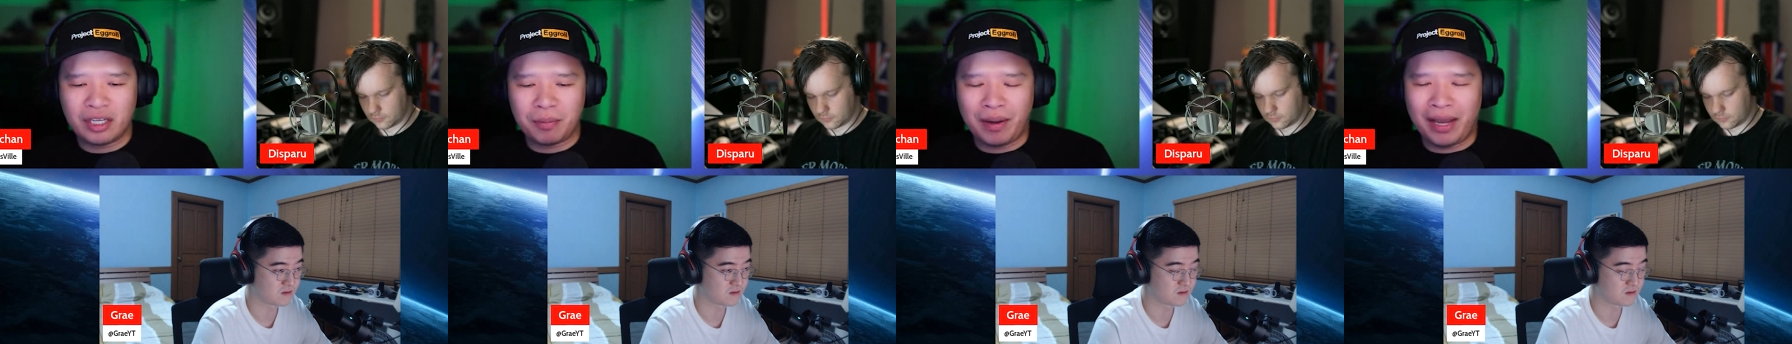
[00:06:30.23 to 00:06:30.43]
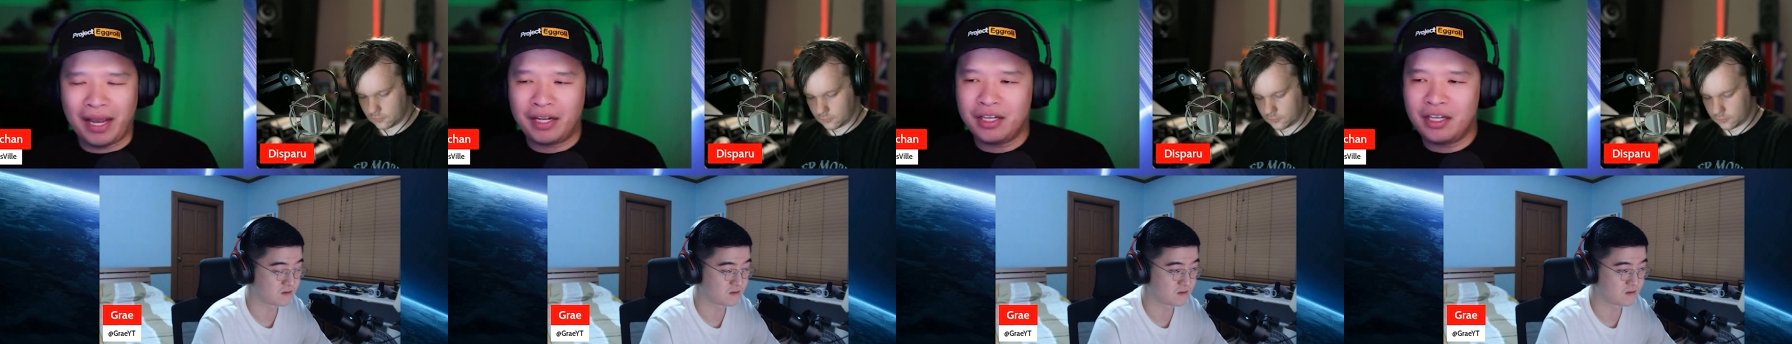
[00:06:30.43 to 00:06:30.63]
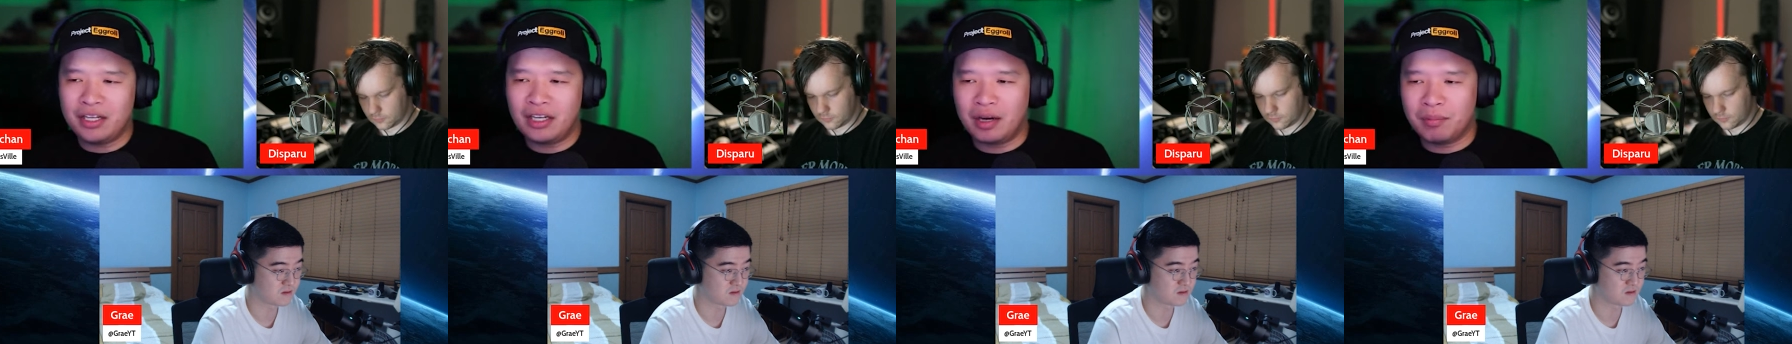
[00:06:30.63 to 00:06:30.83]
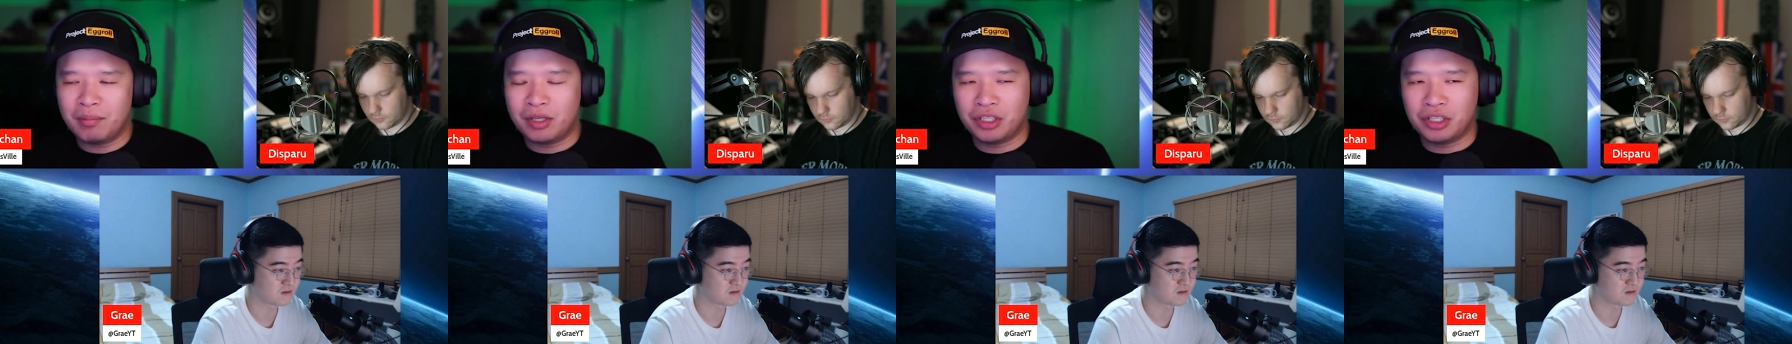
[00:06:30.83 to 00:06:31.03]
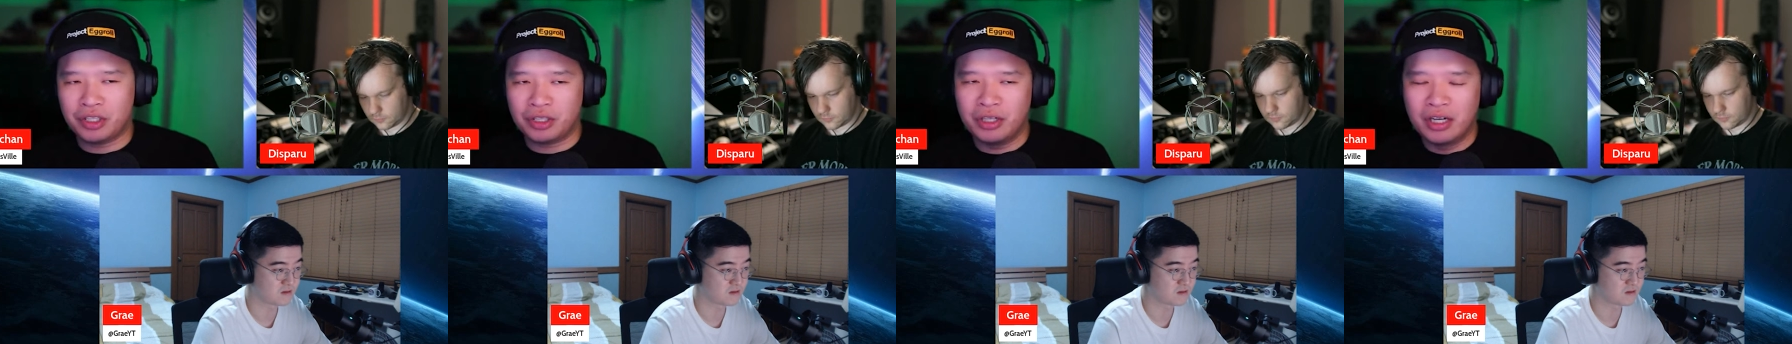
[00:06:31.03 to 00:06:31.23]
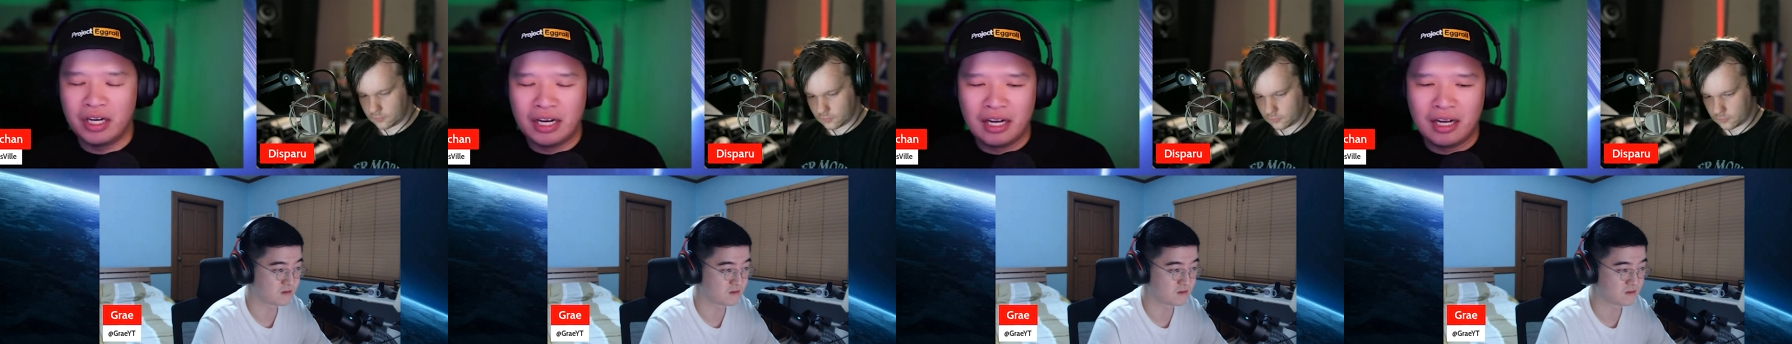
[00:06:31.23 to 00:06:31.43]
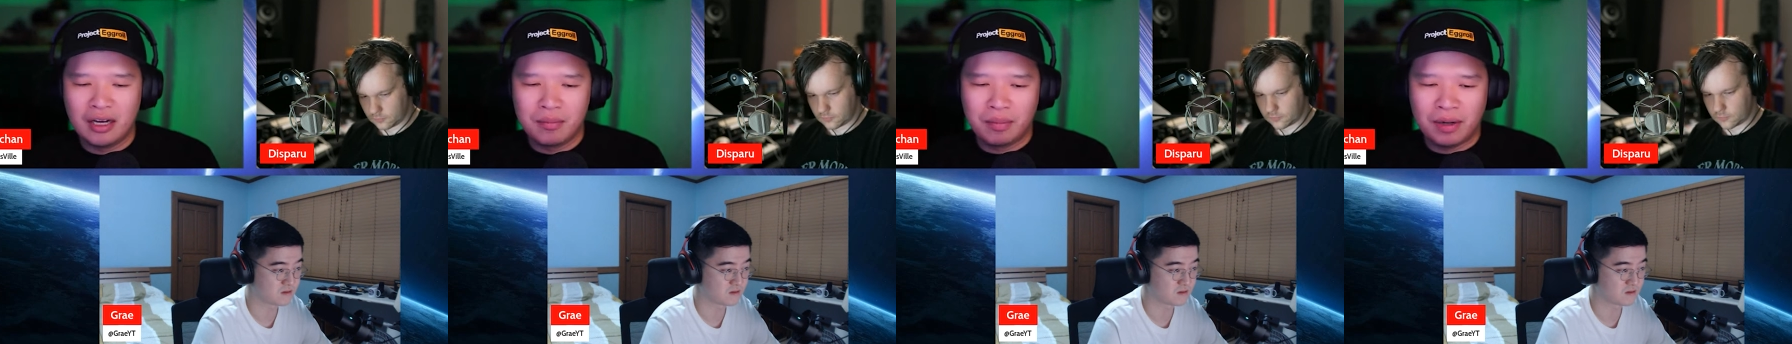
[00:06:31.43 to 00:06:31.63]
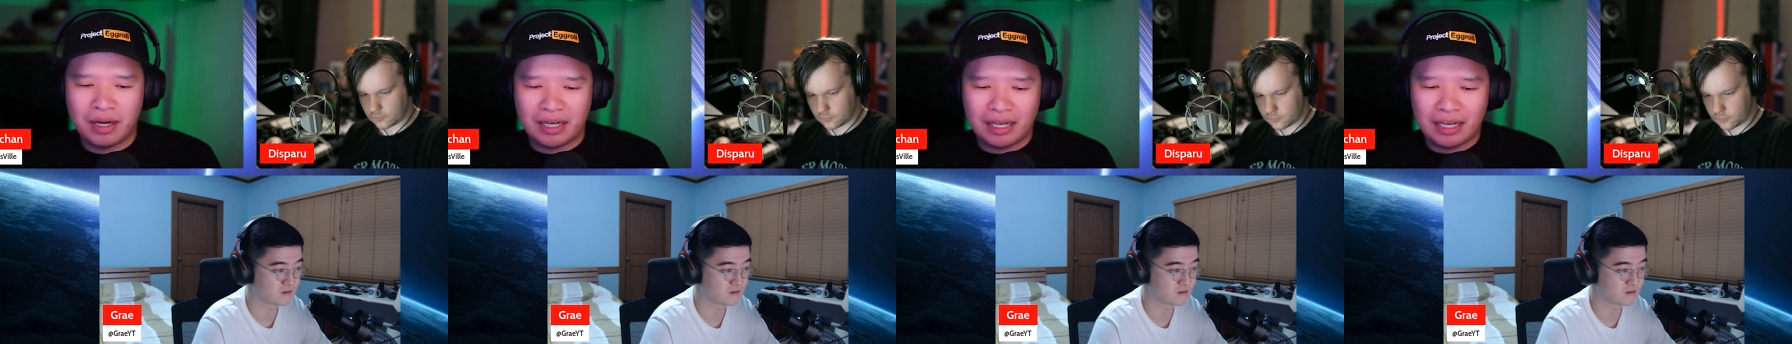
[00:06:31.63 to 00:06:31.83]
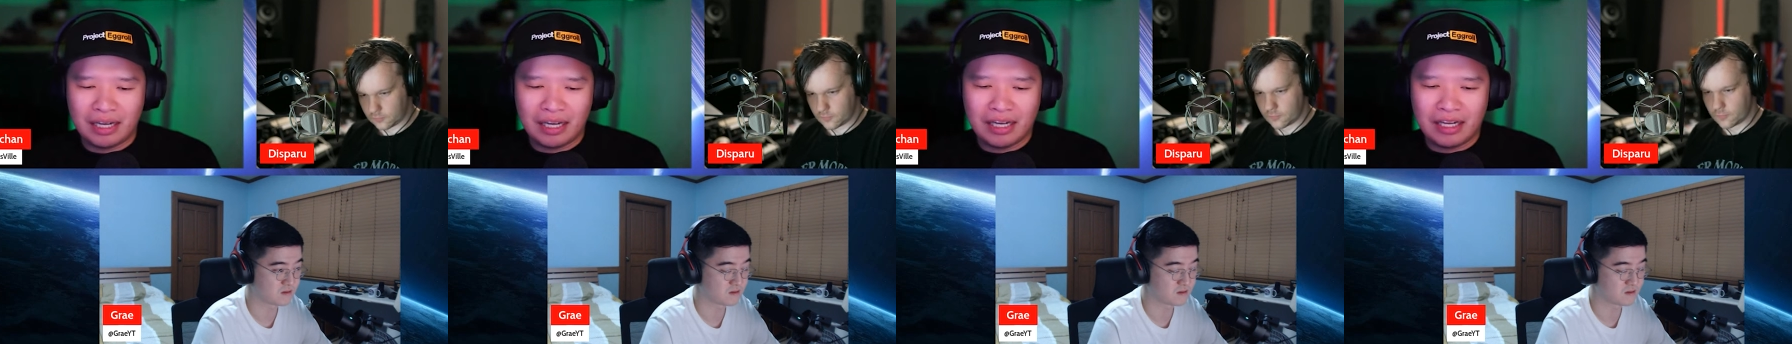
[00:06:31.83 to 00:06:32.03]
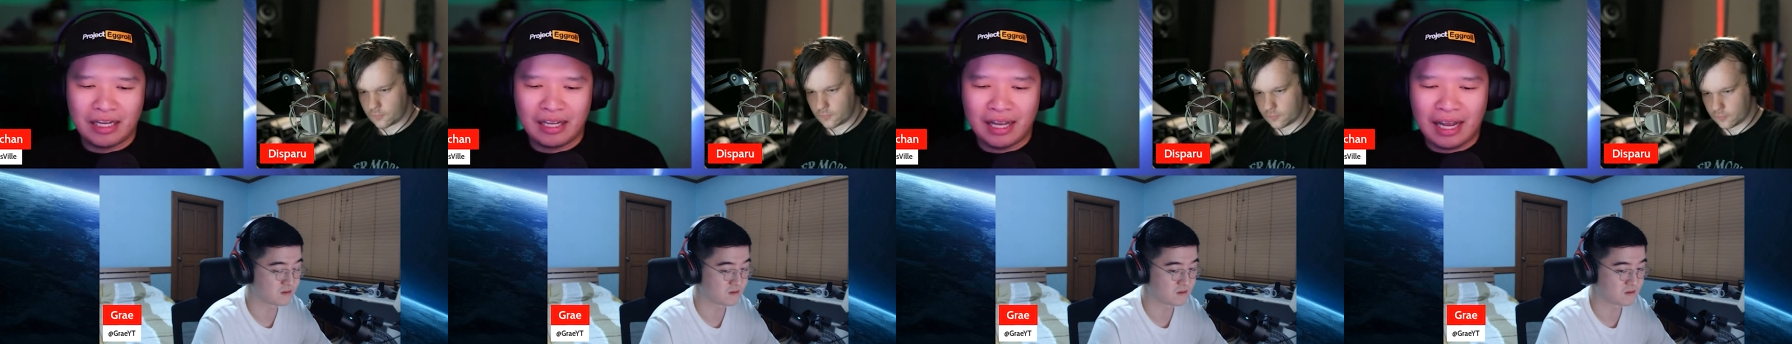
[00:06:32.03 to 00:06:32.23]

Speaker 1: companion. I'm not sure, but uh,